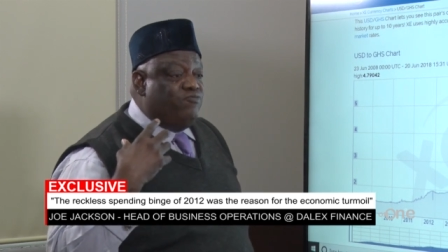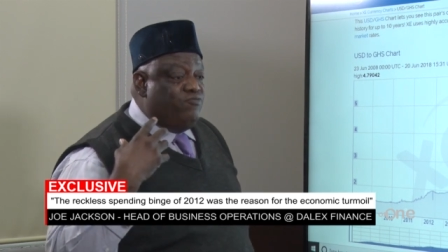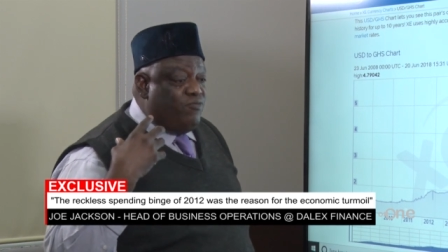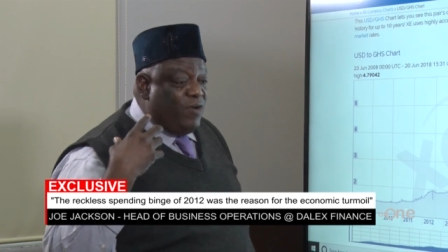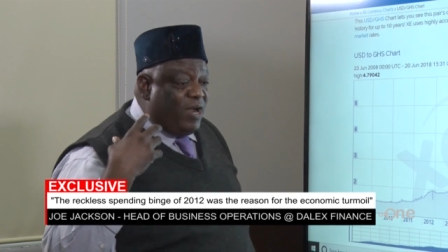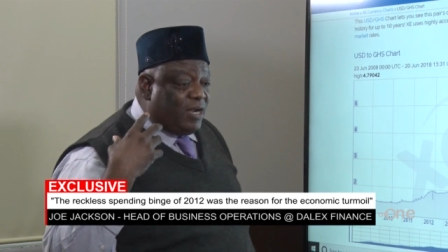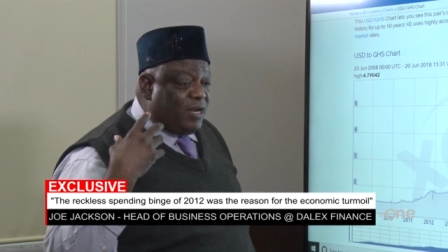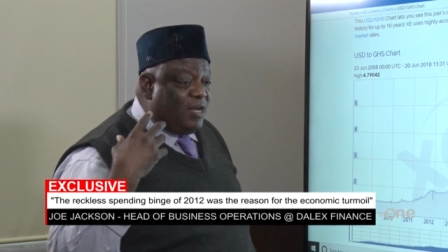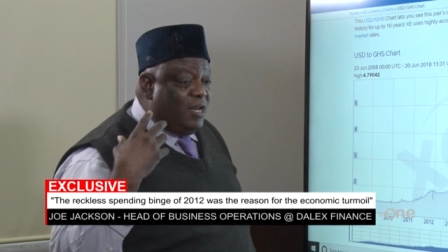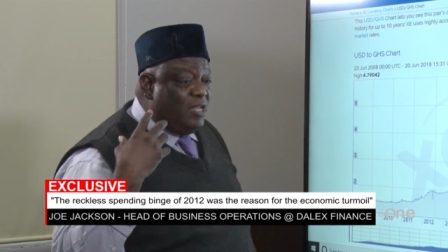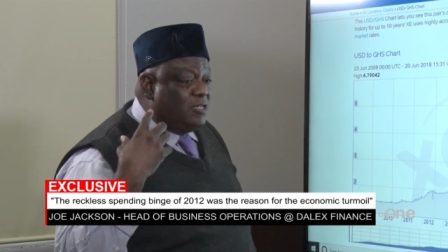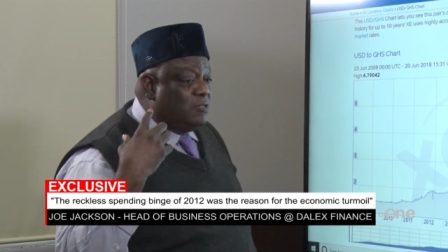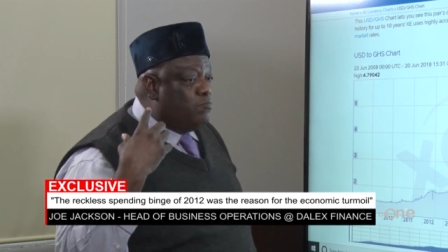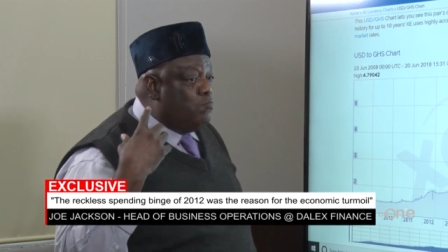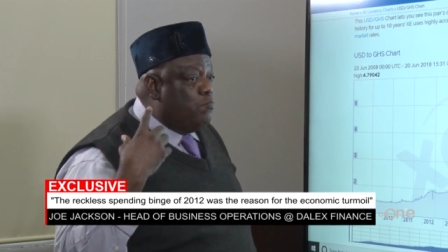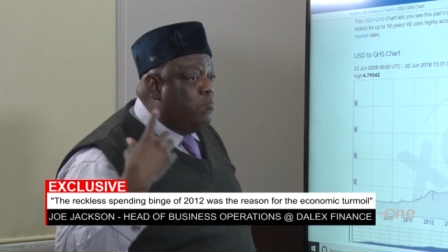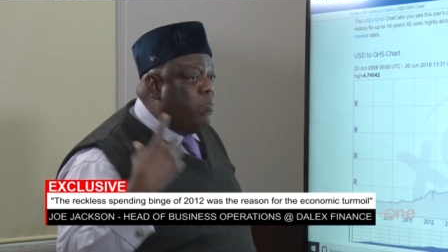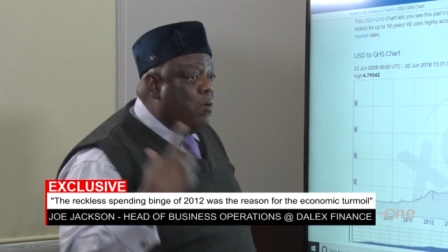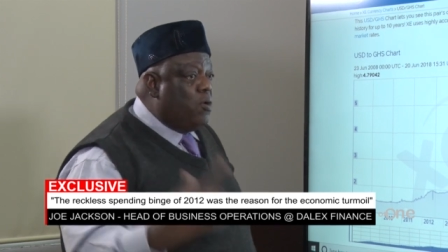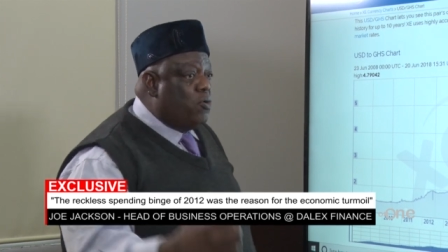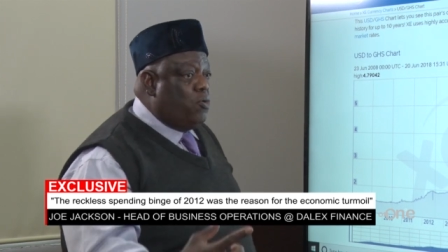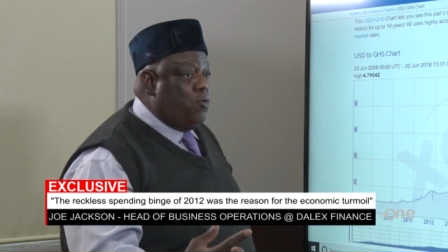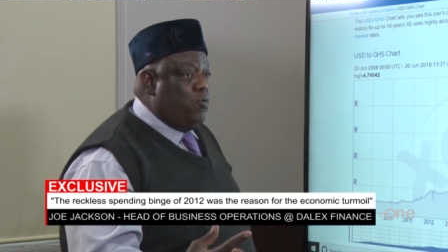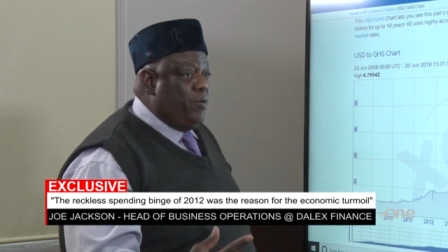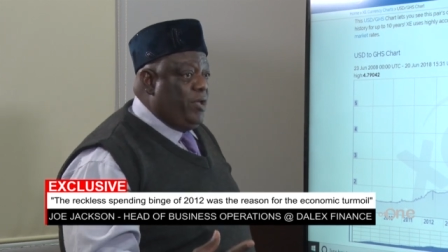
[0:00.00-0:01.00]
reckless
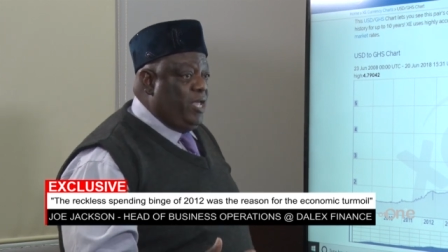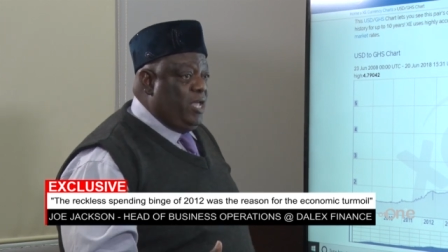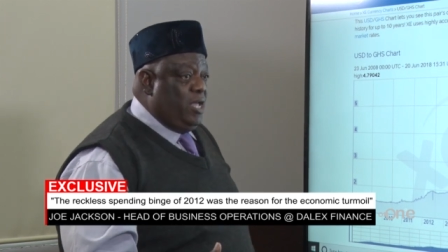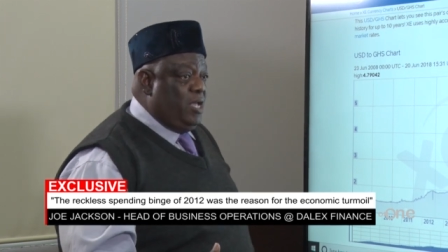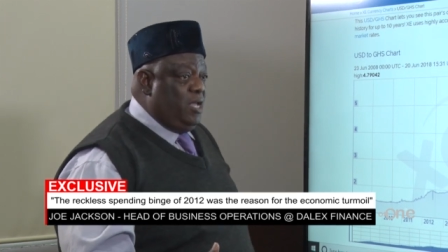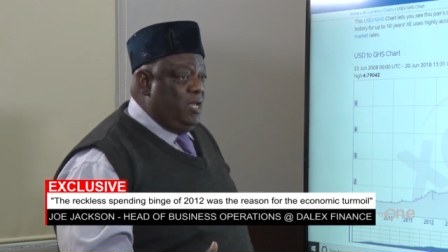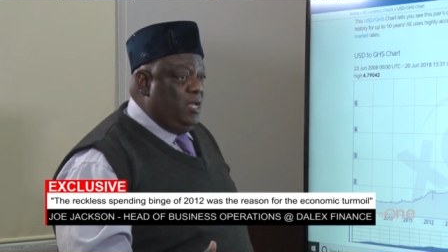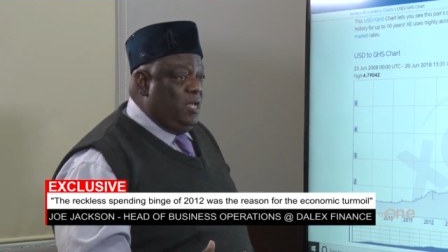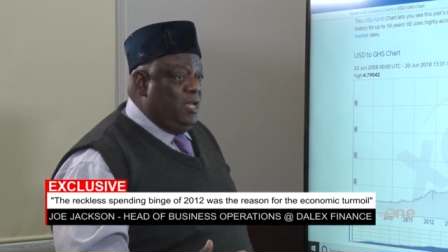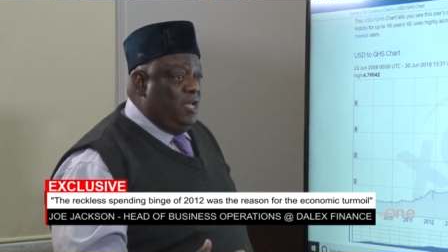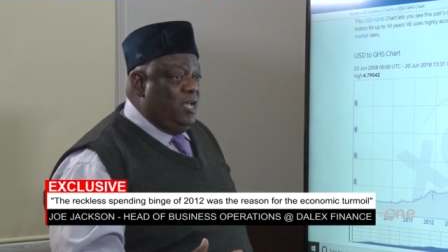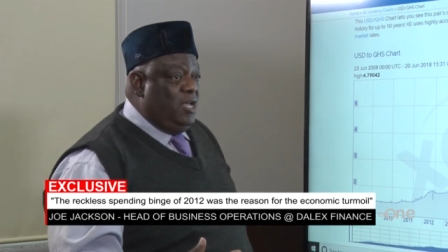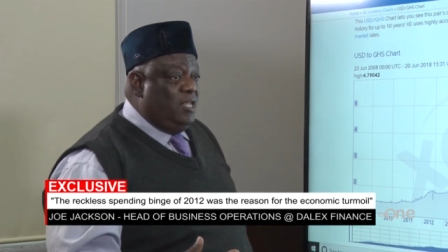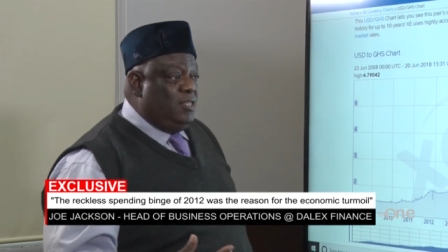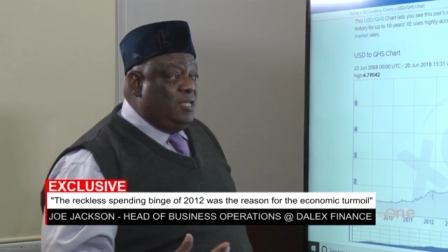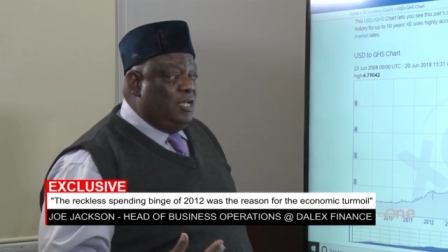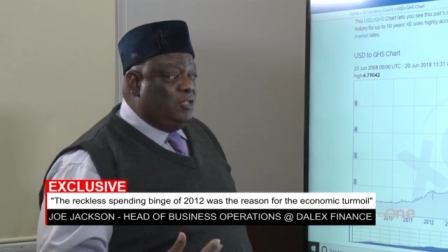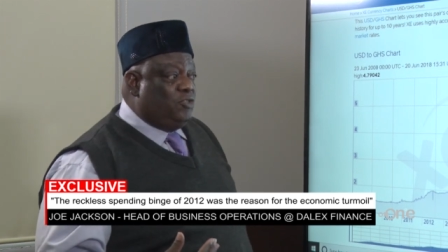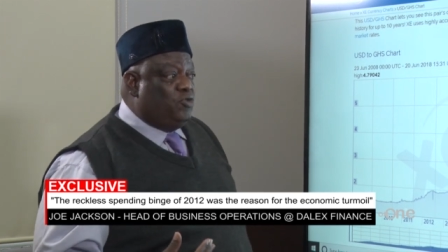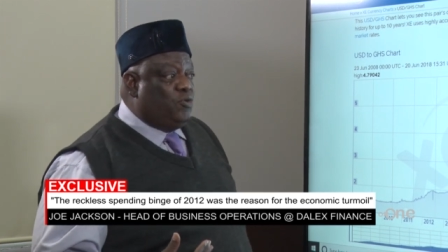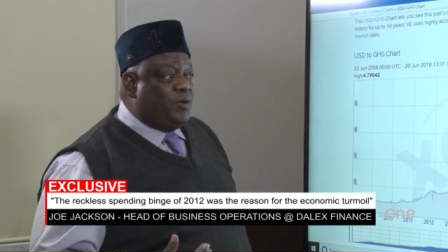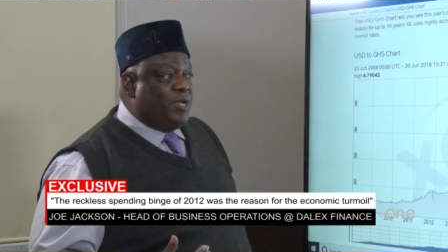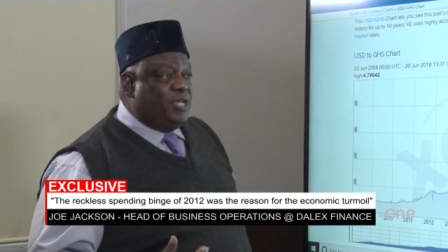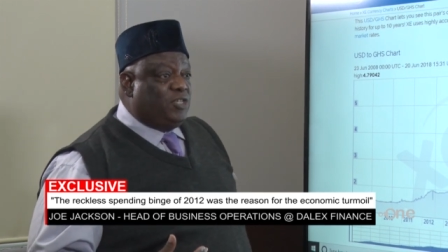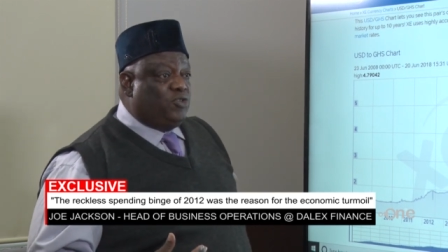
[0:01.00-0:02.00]
borrowing that
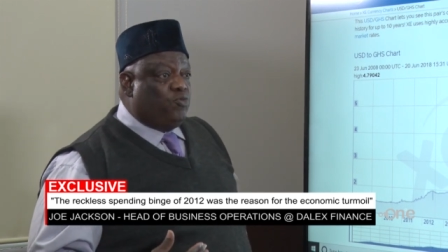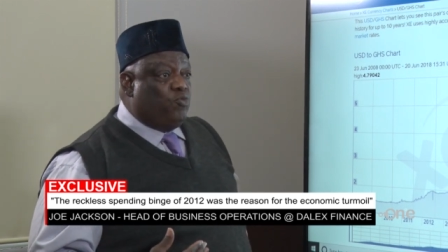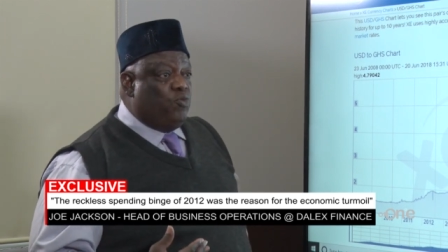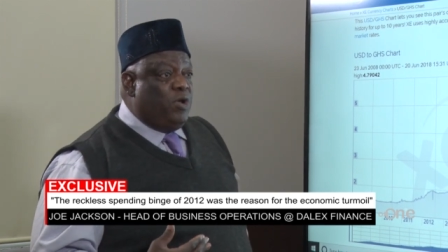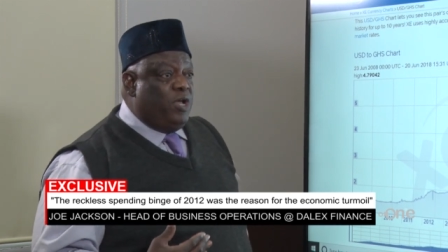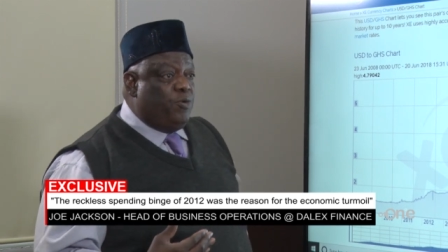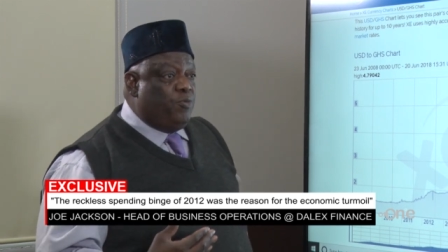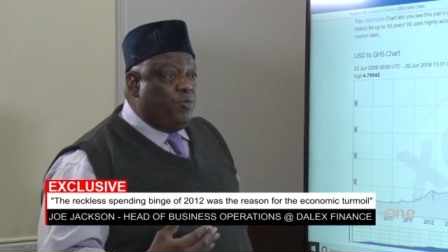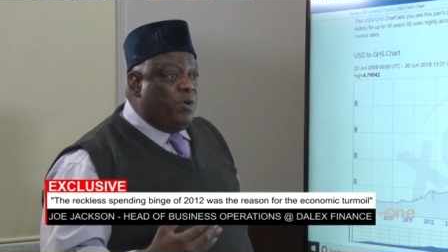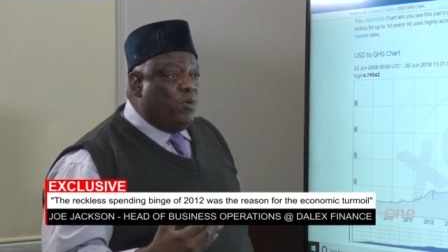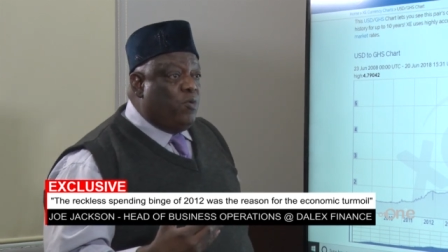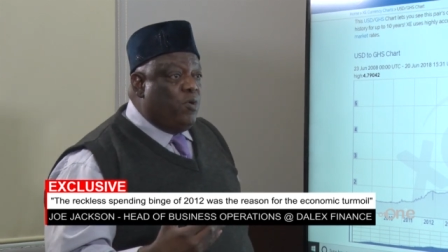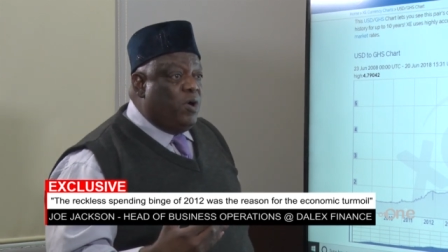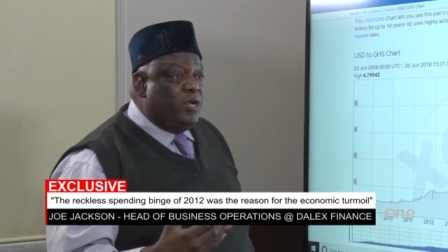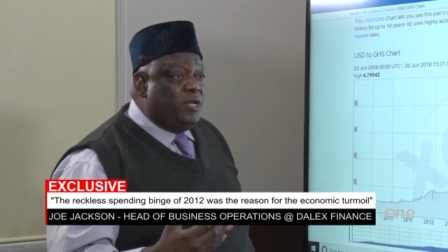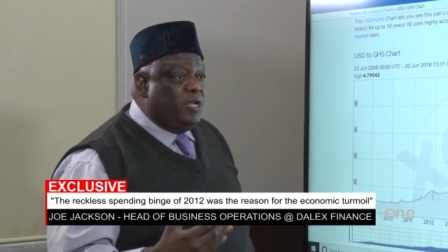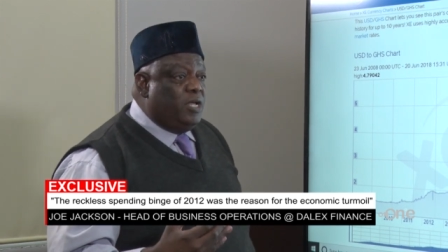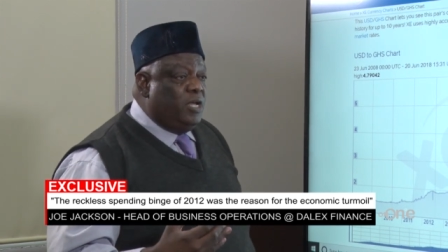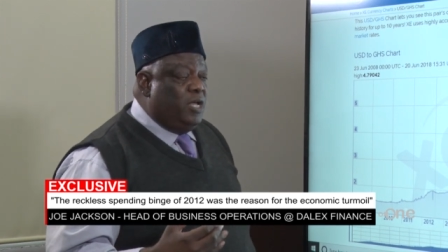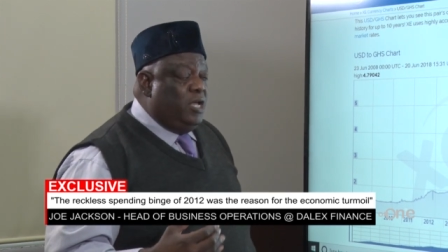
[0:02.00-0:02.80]
took us where we were.